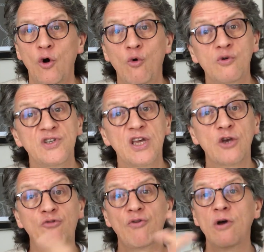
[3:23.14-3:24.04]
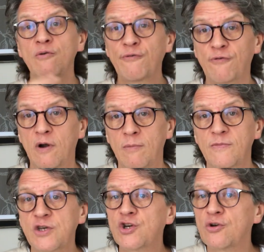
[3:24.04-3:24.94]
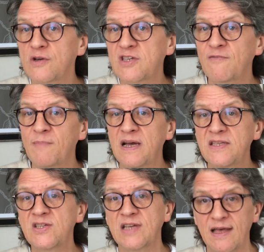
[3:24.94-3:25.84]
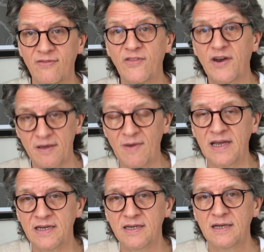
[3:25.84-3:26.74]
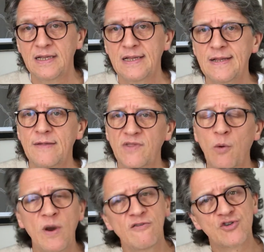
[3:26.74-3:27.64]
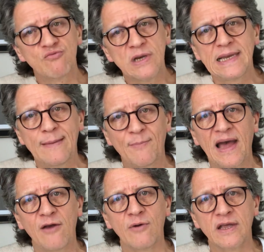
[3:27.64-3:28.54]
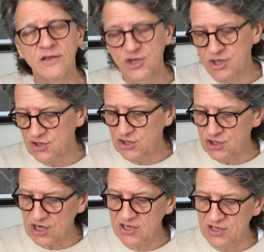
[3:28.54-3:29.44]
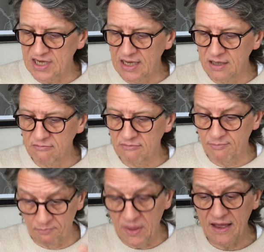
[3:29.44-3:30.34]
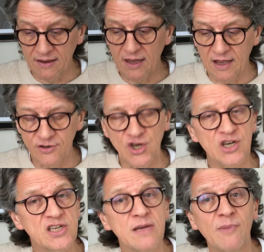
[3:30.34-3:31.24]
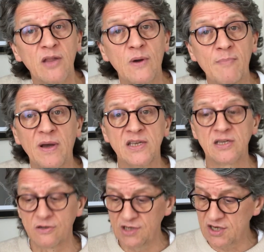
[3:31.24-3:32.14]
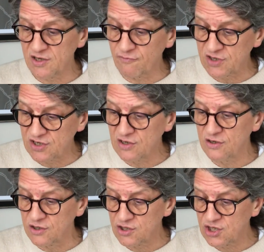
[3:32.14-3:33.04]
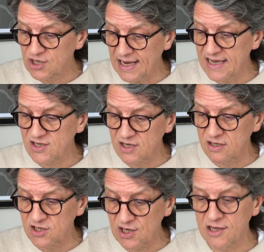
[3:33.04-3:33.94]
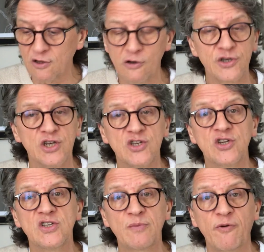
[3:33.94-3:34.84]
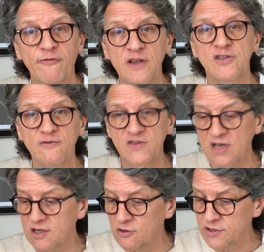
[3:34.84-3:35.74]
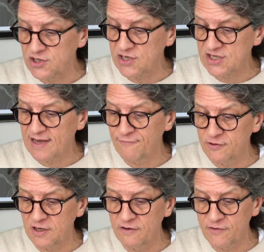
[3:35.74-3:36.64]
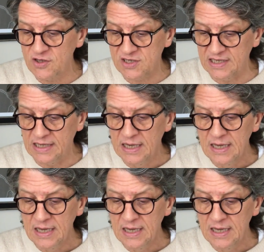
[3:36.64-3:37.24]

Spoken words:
Or does it grow from the choice of mindset that I made? Now, where it's really empowering is she's suggesting, and suggesting, by the way, based on years of research as a psychologist. She's a professor of psychology at Stanford University.